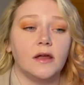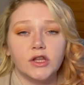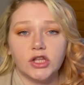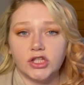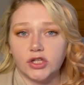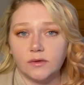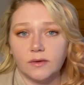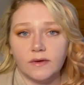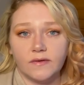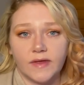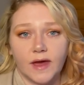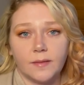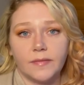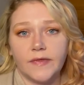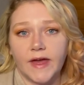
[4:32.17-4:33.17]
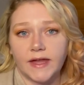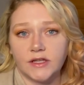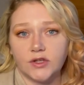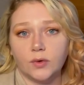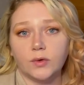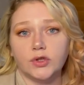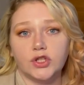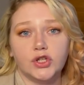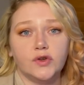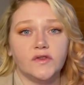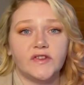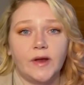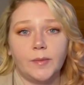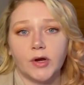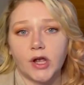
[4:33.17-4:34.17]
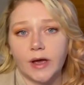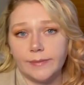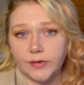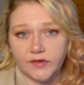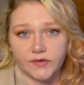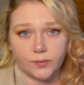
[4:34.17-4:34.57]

The 2 of them then told 2 separate couples